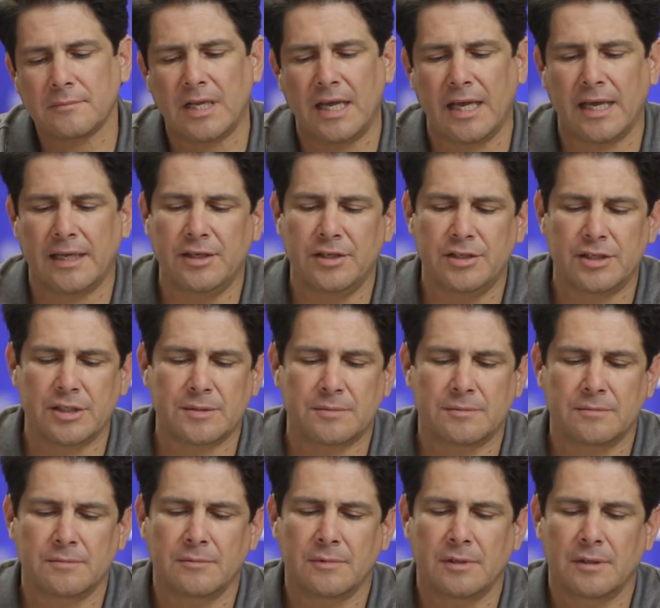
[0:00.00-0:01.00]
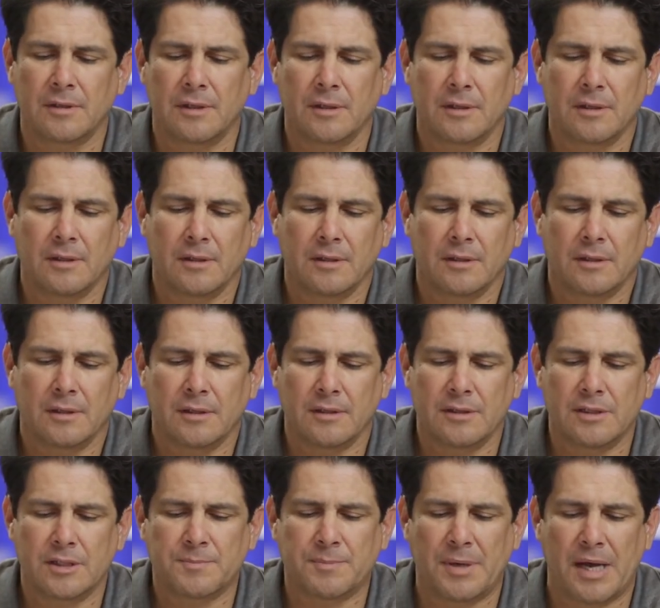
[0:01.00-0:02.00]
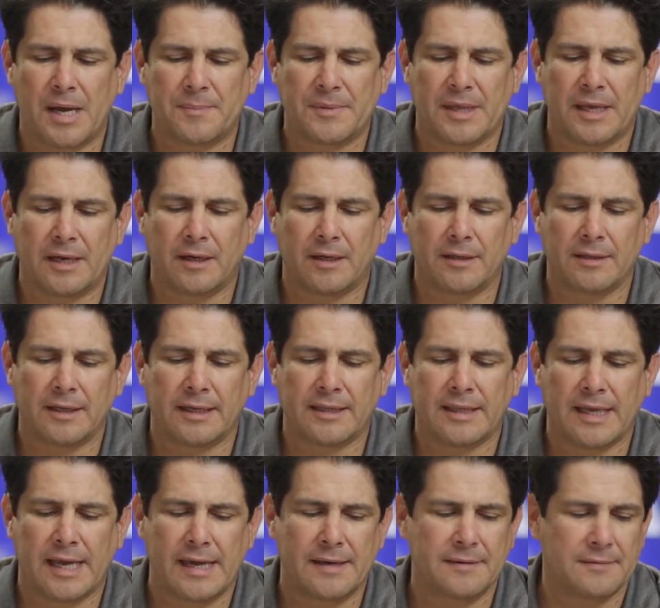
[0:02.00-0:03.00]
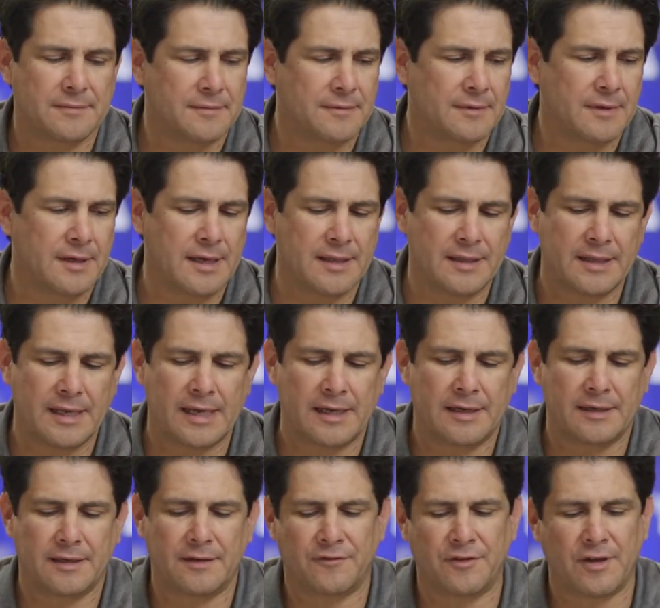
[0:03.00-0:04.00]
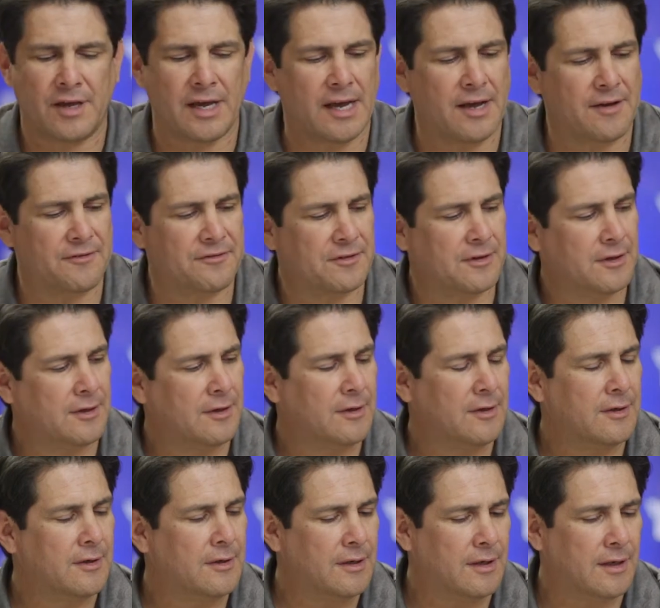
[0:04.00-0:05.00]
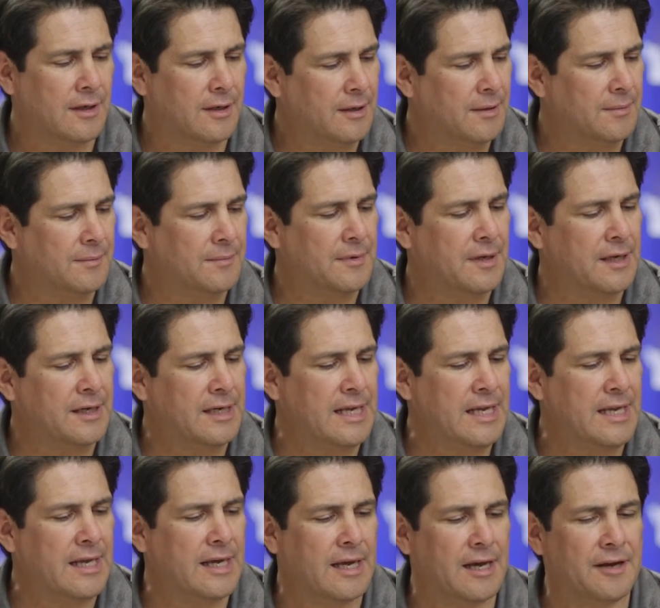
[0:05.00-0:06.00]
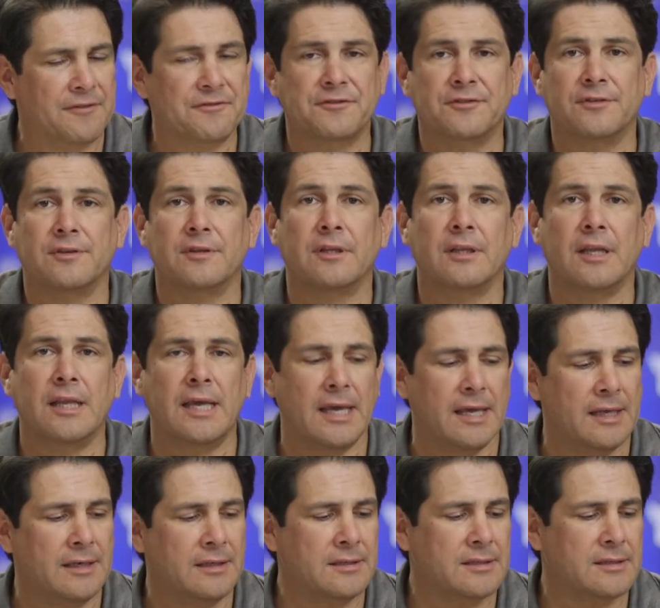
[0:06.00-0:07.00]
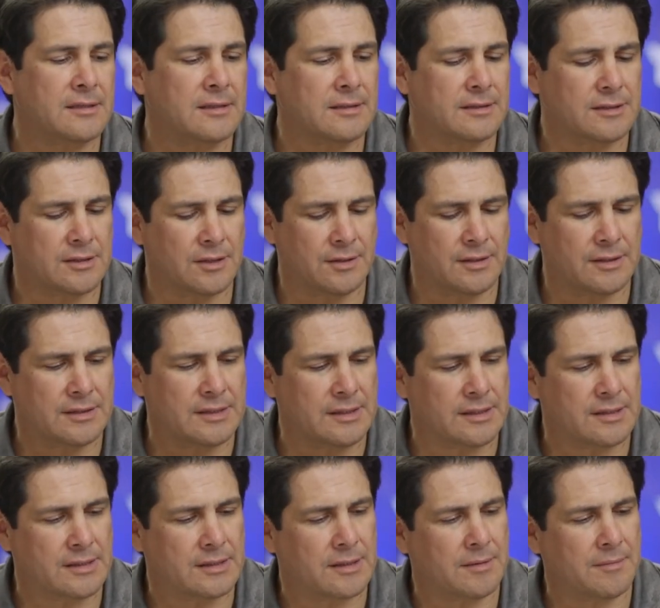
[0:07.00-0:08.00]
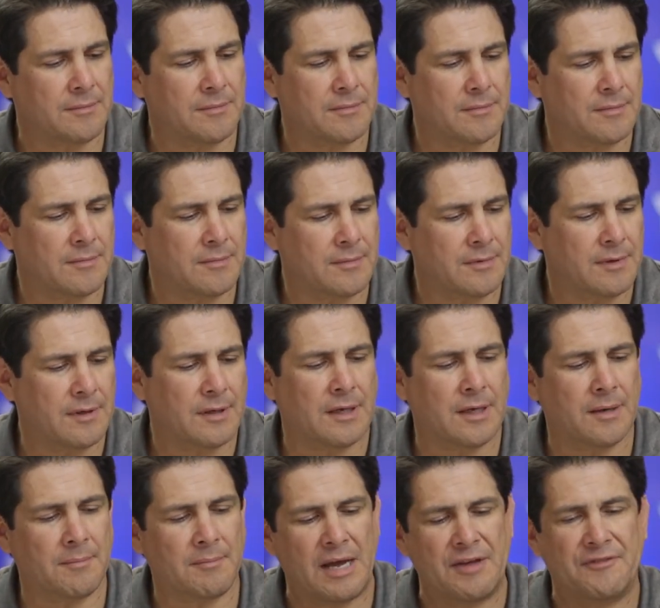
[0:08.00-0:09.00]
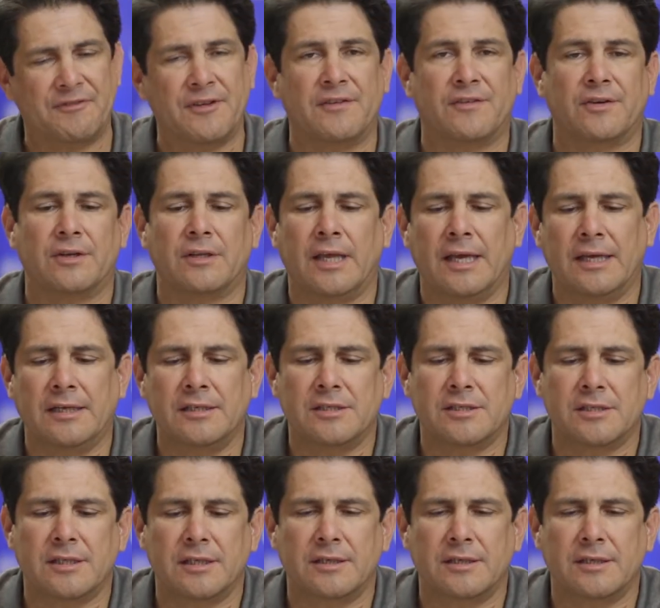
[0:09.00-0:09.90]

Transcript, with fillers: And you just you just pop that on like that. And then if you have um, an EF lens, so this is uh, my favorite lens